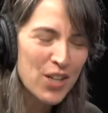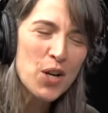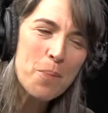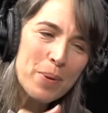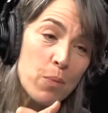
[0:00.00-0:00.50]
You
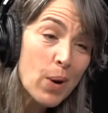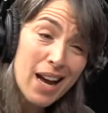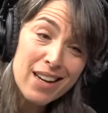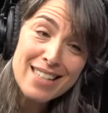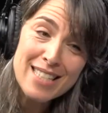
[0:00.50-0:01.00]
don't predict,
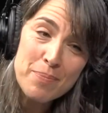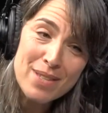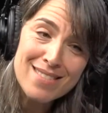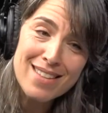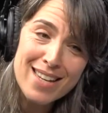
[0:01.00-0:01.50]
well, except
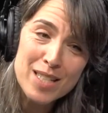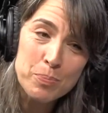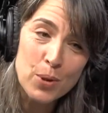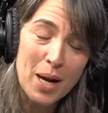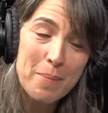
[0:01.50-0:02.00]
this latest
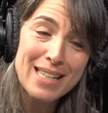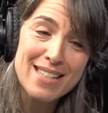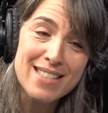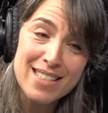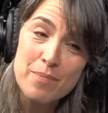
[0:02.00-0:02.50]
book. I mean,
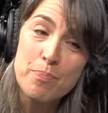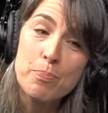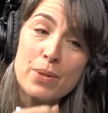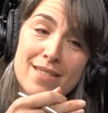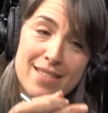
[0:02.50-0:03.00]
it did
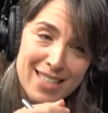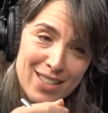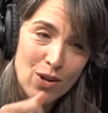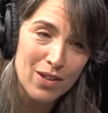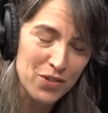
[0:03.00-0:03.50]

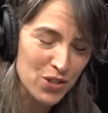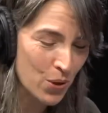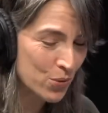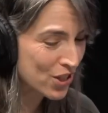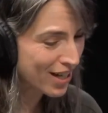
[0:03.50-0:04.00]
precede all of the
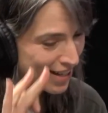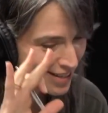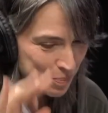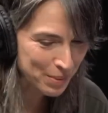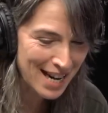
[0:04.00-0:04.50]
Doge
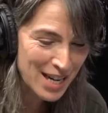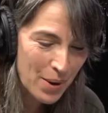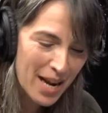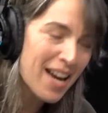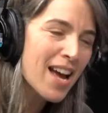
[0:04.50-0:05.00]
cuts. But
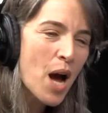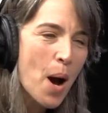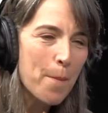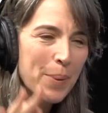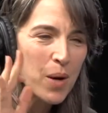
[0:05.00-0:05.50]
anyway,
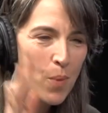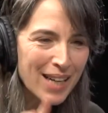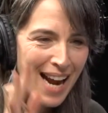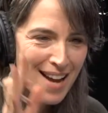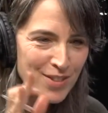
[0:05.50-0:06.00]
but I
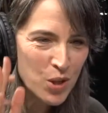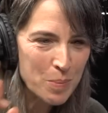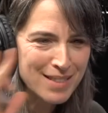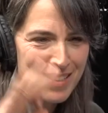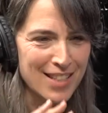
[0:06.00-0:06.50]
want to ask you
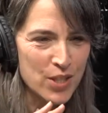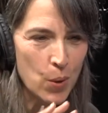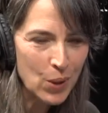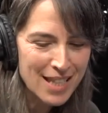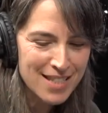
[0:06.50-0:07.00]
about something
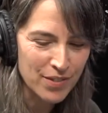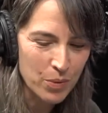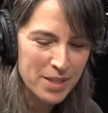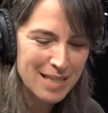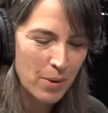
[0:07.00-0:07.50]
totally
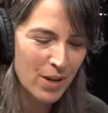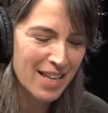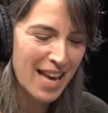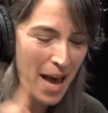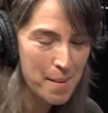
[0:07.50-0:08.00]
different, which is about
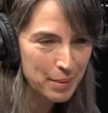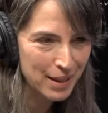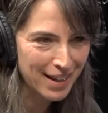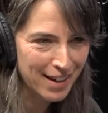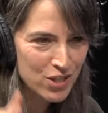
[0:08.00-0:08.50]

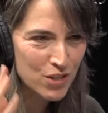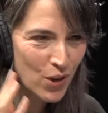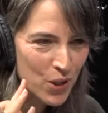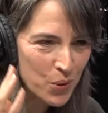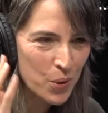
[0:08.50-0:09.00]
gambling, because you've
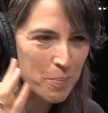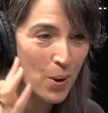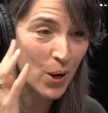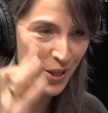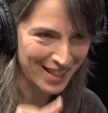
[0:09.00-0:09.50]
got your own
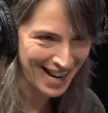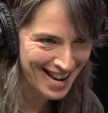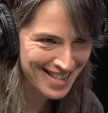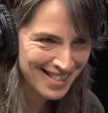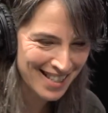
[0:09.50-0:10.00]

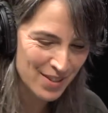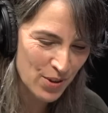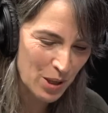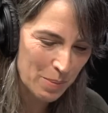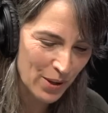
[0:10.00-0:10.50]
podcast, and it's
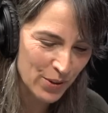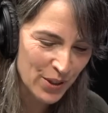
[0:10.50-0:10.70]
all about